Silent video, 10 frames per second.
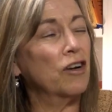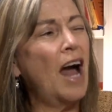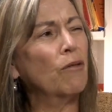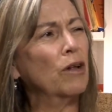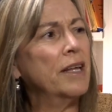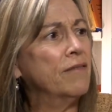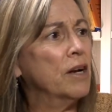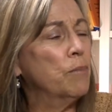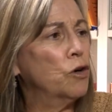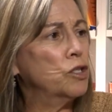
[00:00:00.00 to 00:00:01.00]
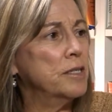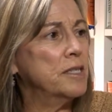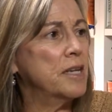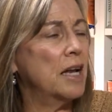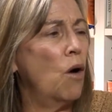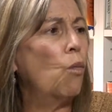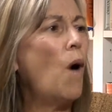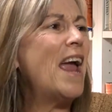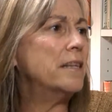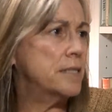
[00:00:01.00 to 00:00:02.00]
or not really even a motion study, a
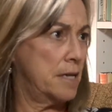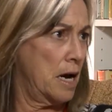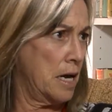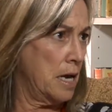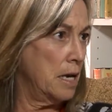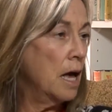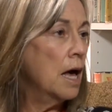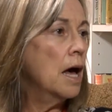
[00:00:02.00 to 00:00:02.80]
weight study